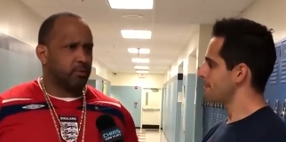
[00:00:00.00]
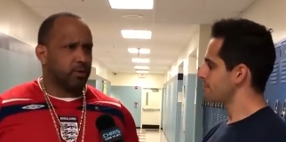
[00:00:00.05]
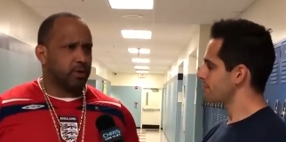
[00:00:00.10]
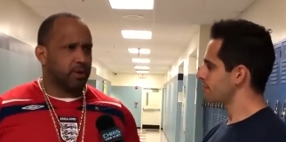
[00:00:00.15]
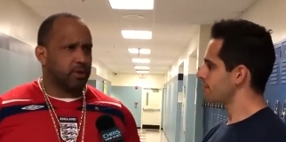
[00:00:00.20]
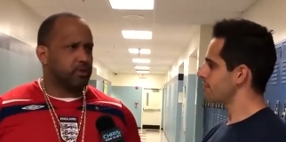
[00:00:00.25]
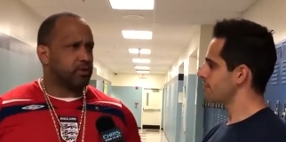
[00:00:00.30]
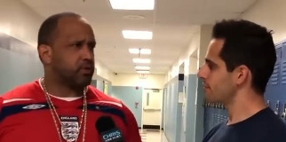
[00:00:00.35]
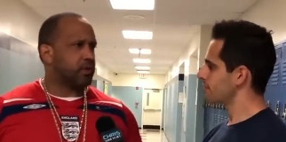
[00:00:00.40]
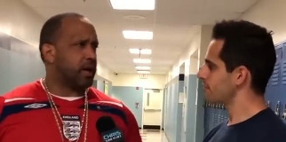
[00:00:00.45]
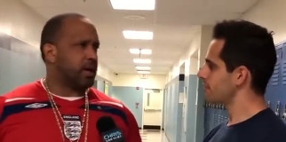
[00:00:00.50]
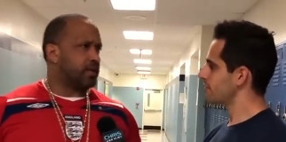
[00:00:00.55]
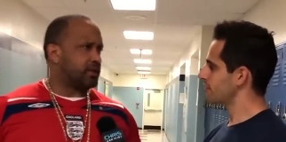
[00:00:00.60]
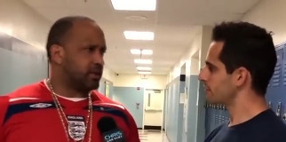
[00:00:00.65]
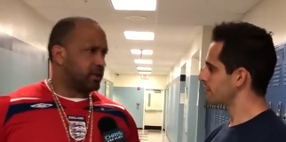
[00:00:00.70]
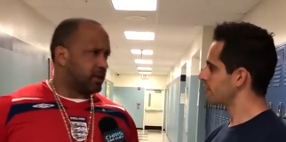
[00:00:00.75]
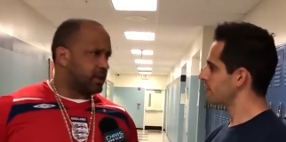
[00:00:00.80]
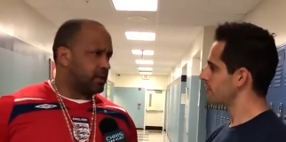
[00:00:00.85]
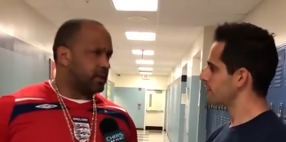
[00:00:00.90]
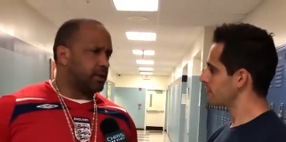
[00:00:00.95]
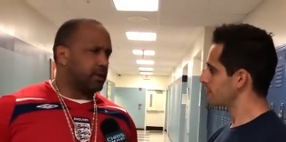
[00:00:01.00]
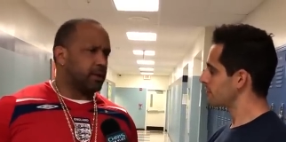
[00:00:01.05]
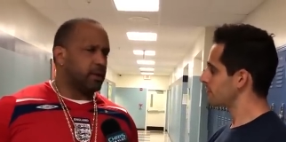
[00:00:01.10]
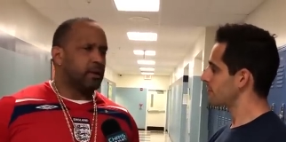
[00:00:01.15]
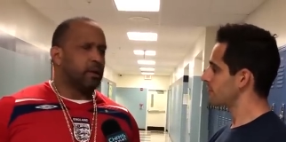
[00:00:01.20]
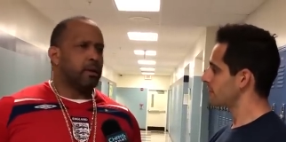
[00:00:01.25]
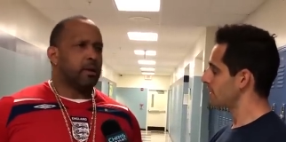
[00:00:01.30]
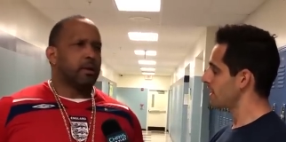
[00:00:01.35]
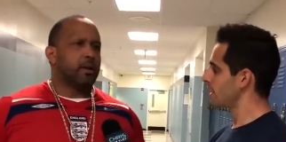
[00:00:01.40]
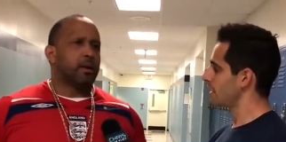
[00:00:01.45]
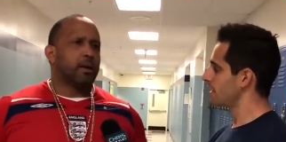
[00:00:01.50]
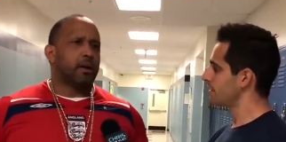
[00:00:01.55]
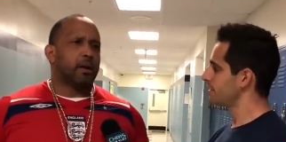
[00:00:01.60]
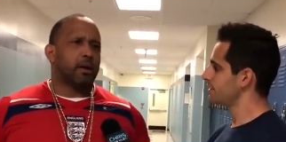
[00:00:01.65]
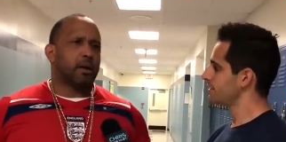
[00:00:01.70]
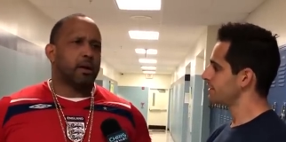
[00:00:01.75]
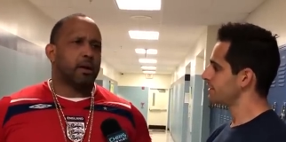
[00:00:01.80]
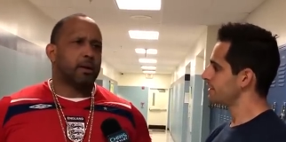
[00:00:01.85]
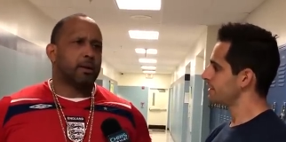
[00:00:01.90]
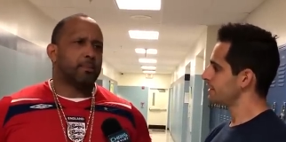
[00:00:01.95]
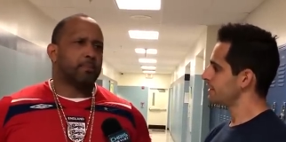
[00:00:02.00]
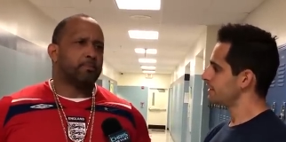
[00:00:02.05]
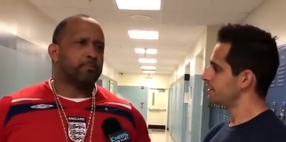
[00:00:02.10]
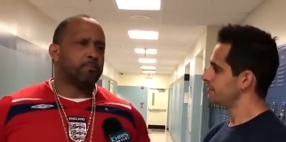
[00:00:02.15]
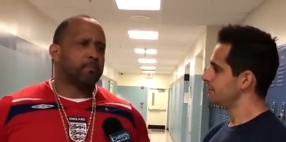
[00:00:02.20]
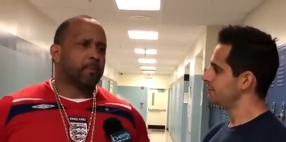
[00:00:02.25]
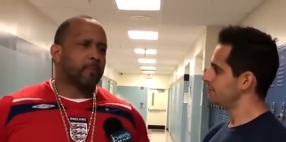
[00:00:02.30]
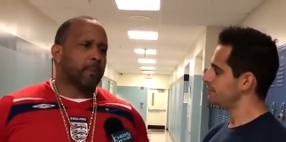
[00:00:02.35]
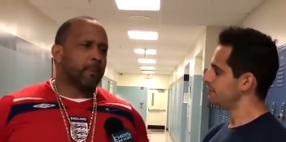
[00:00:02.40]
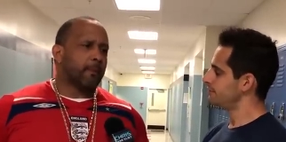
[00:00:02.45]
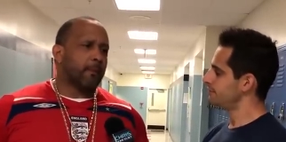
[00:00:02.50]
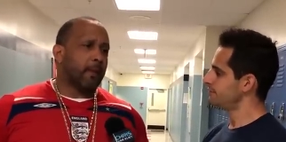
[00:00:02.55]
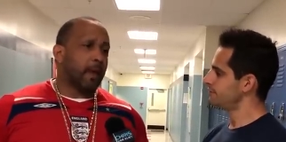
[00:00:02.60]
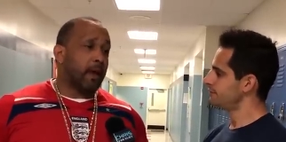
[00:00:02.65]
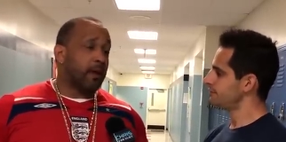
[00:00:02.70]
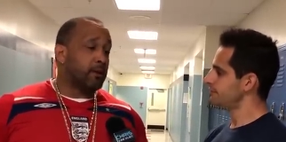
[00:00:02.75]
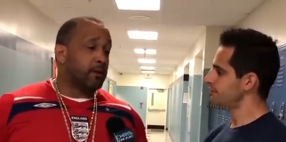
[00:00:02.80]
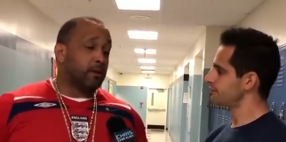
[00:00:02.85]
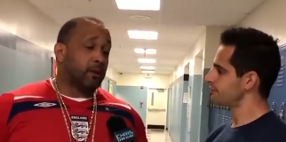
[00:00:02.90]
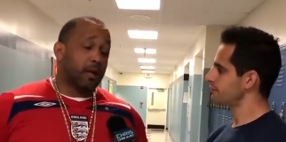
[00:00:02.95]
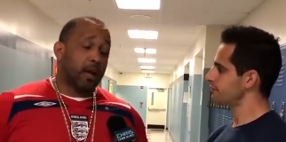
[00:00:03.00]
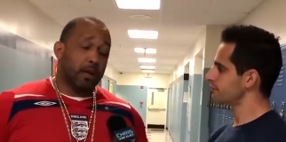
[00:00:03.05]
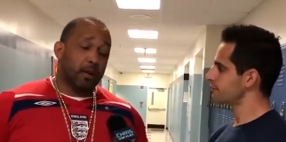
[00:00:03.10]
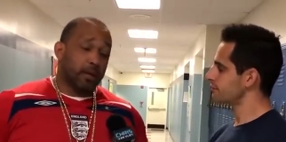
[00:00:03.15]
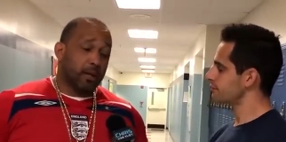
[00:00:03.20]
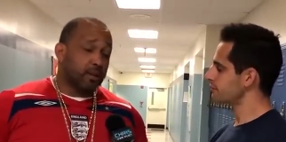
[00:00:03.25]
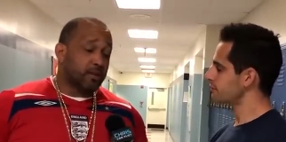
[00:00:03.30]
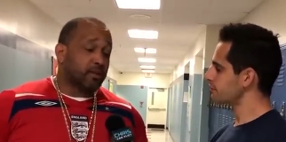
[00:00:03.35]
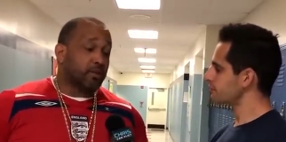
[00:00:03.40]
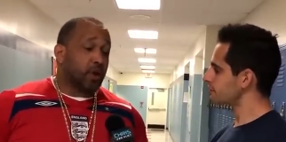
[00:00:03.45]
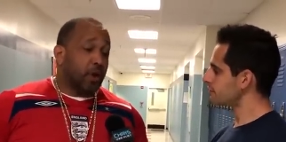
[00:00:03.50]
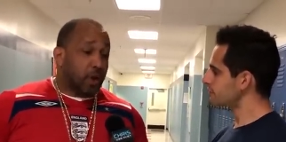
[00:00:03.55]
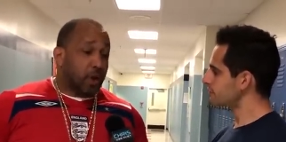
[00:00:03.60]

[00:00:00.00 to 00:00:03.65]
Speaker 1: with his tragic ending. Yeah. And I guess the